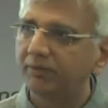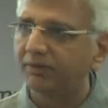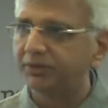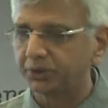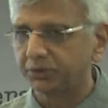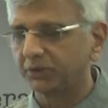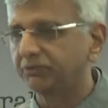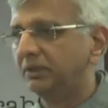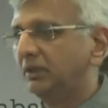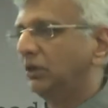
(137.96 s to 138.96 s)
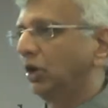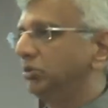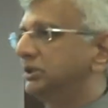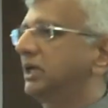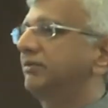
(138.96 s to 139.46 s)
We have issues of
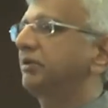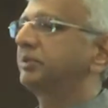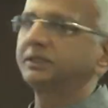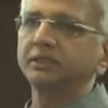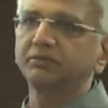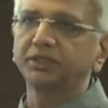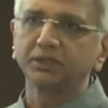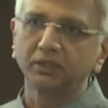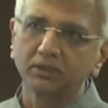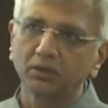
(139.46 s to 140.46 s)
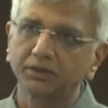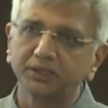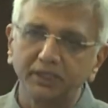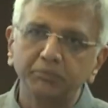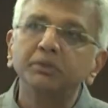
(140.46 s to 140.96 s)
almost 35% of our children going to
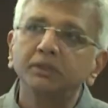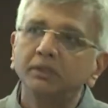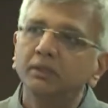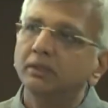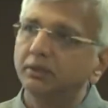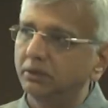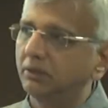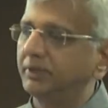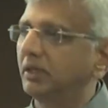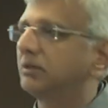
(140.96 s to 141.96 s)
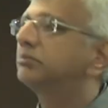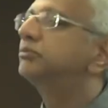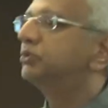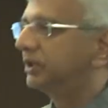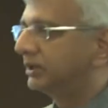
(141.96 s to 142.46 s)
sleep, you know, without
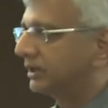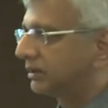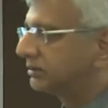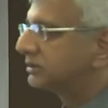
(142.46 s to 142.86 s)
food in their